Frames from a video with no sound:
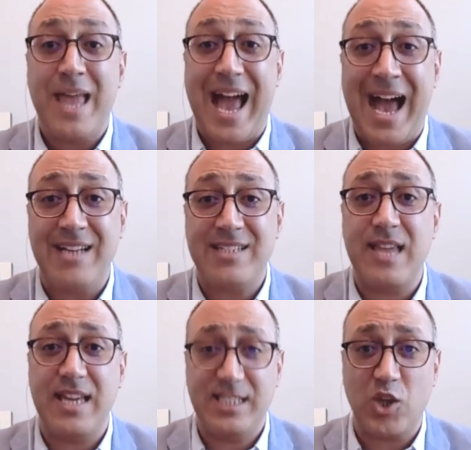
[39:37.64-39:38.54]
as
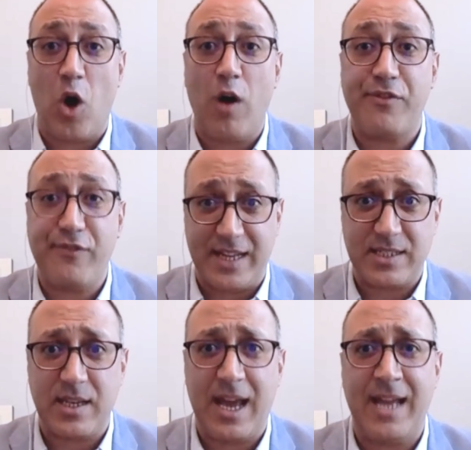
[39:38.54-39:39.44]
they saw
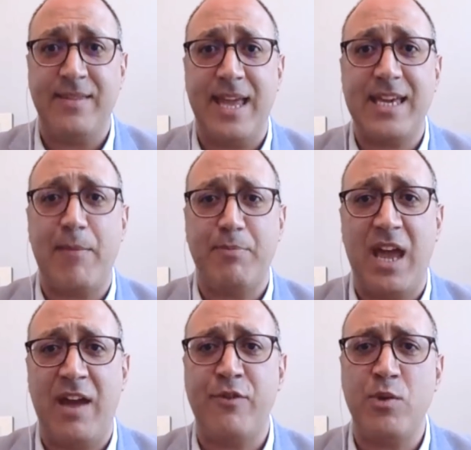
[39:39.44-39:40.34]
fit, and they kept
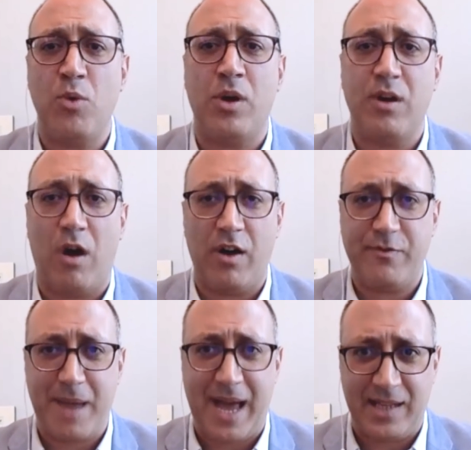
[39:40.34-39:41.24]
everyone
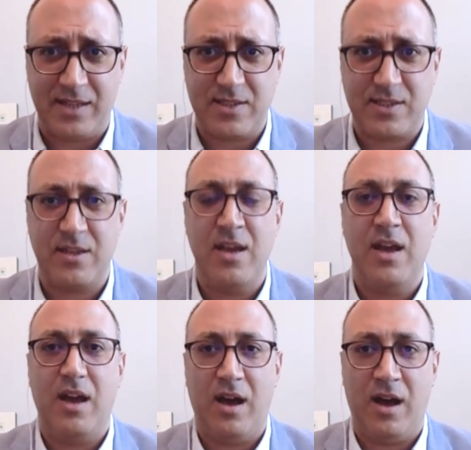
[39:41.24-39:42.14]
off balance
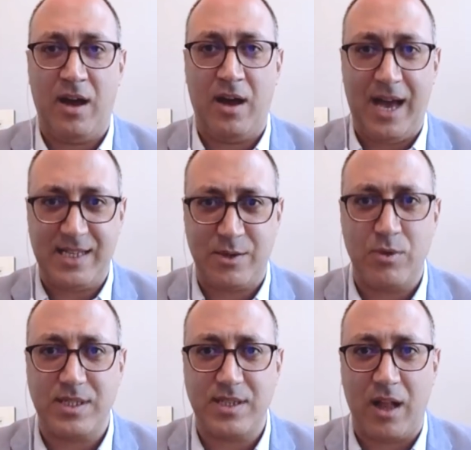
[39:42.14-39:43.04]
as a
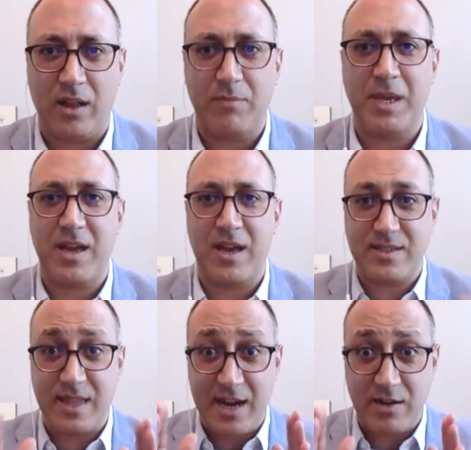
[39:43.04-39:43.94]
result,
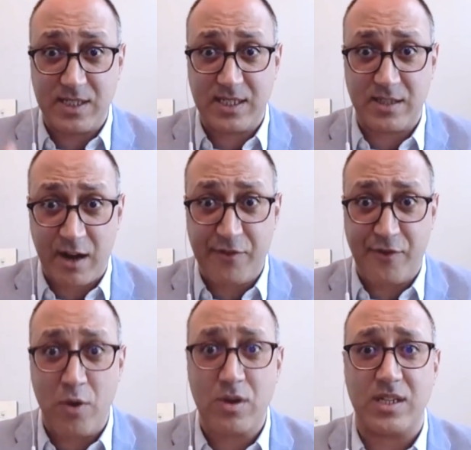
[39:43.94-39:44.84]
because their
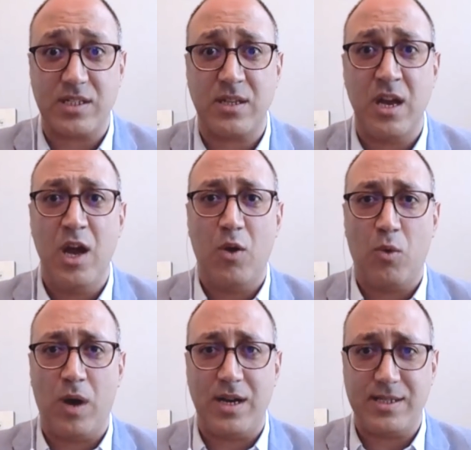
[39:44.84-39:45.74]
focus
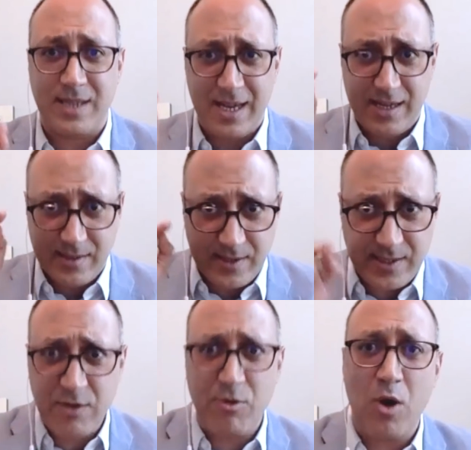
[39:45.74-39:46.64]
was
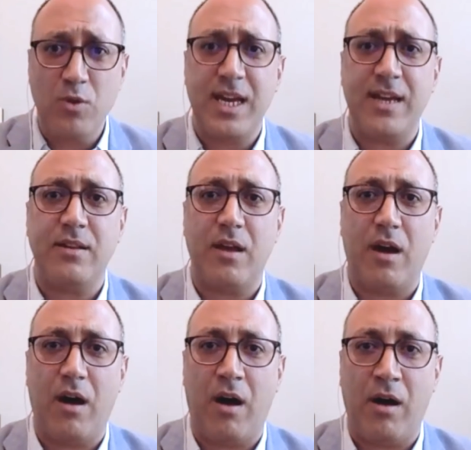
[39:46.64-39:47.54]
zeroed in
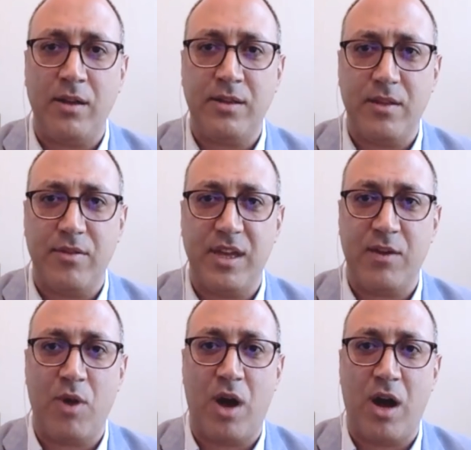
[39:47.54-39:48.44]
on the
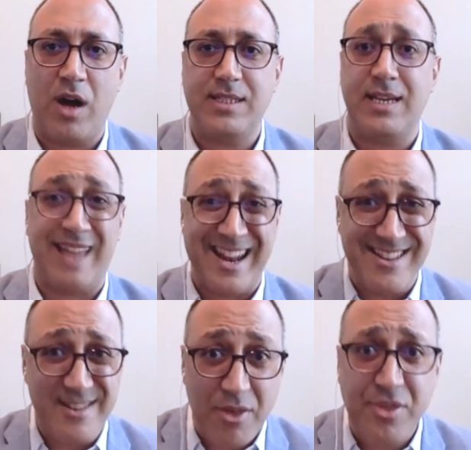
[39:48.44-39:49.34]
Iran deal, and
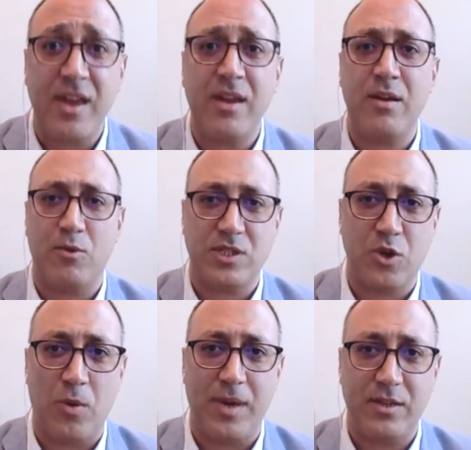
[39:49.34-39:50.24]
nothing was
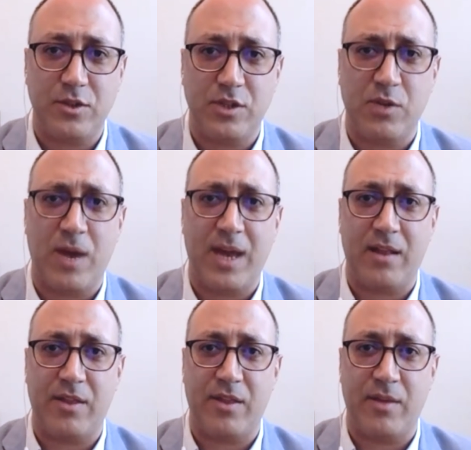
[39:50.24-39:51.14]
going to
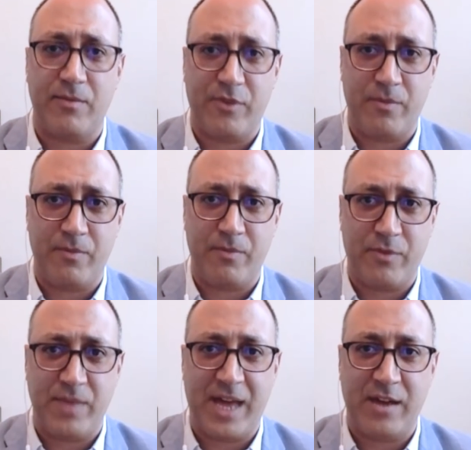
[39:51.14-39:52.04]
derail them
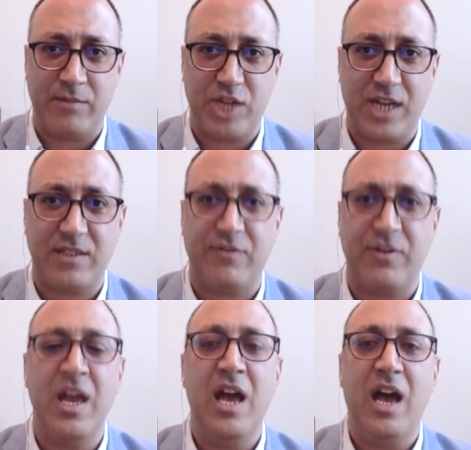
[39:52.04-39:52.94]
from that objective.
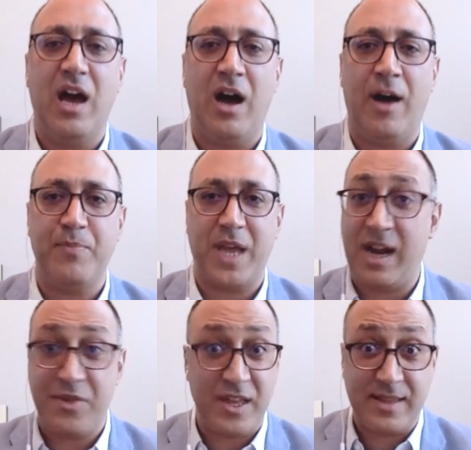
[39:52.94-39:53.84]
And
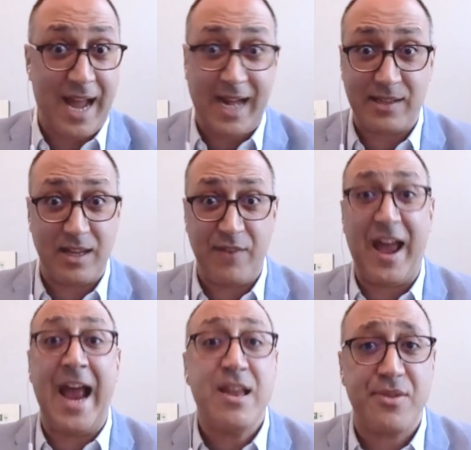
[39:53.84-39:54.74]
I think that, if
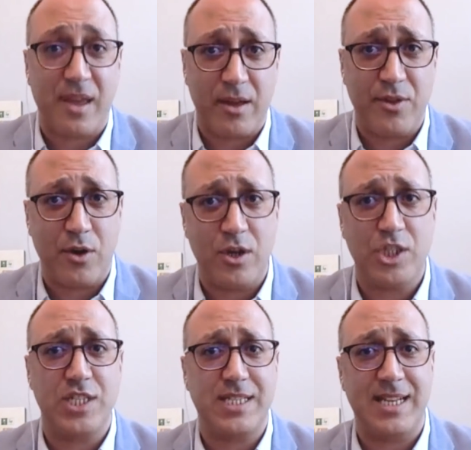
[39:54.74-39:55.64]
anything, the
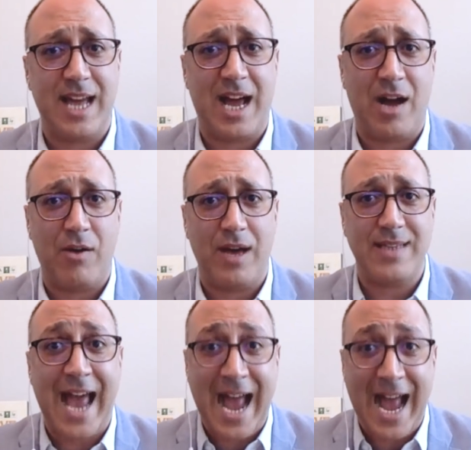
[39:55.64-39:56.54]
urgency now
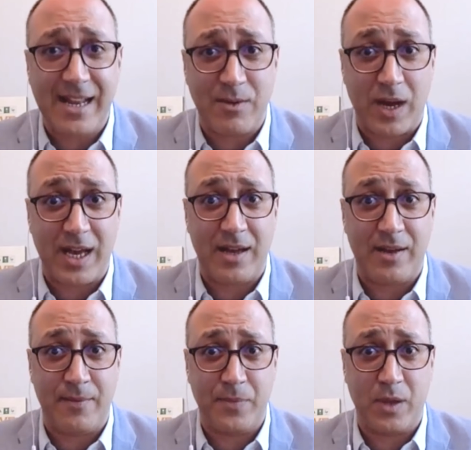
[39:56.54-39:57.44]

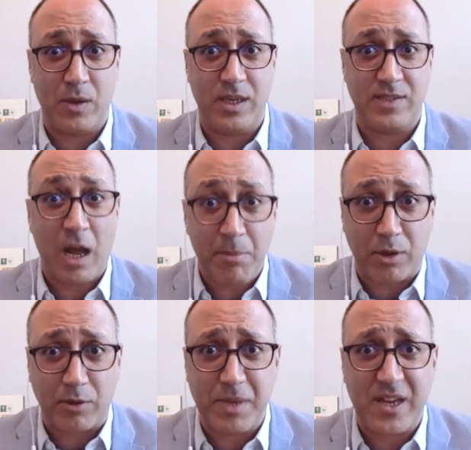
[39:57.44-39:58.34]
is
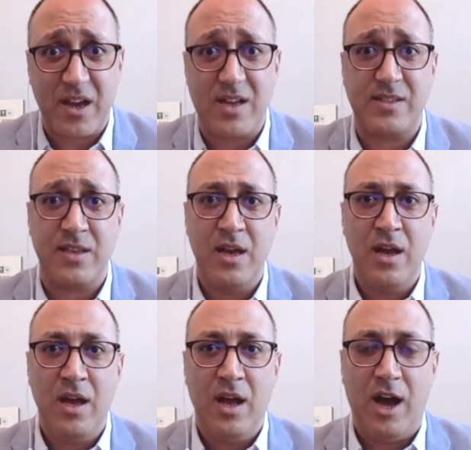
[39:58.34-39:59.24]
doubled, because
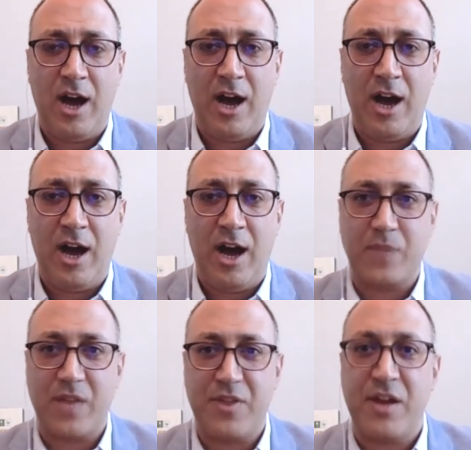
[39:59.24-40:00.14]

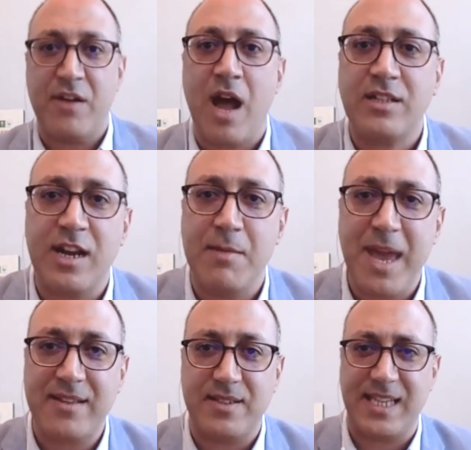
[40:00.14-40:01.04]
they're not going to
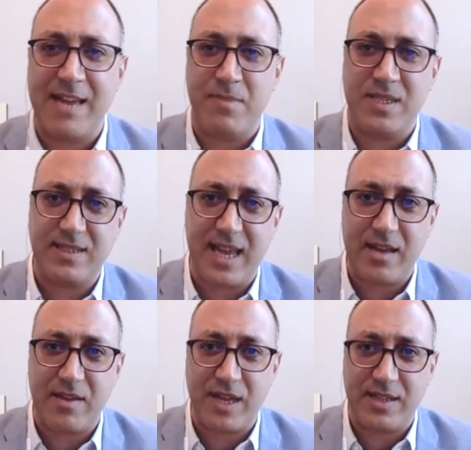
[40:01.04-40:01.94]
make the same
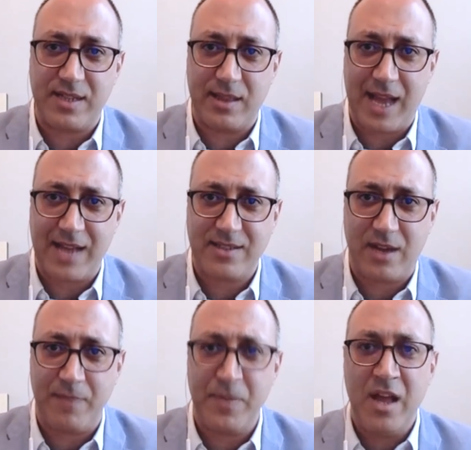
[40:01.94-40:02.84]
mistake they did last
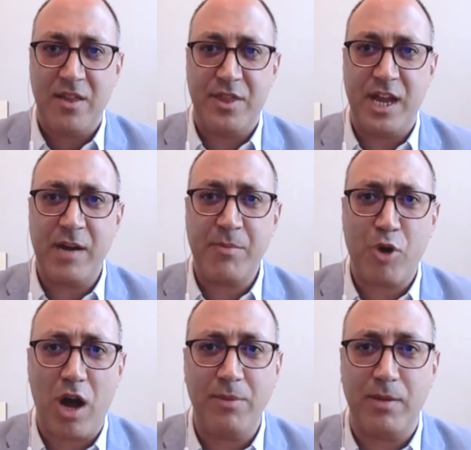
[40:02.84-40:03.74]
time. Their
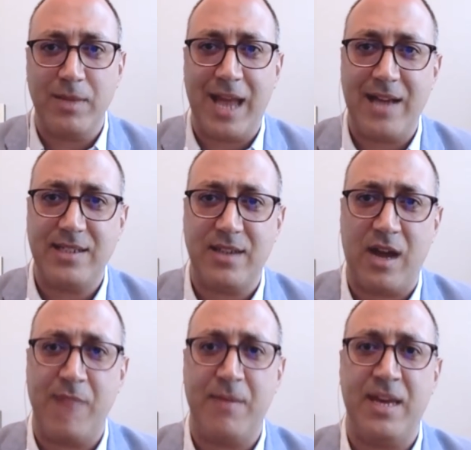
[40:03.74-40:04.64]
problem last
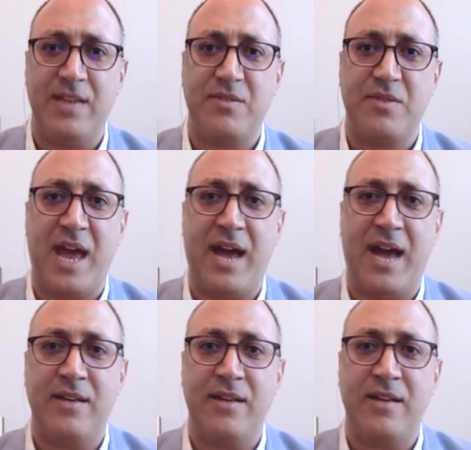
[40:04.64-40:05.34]
time is that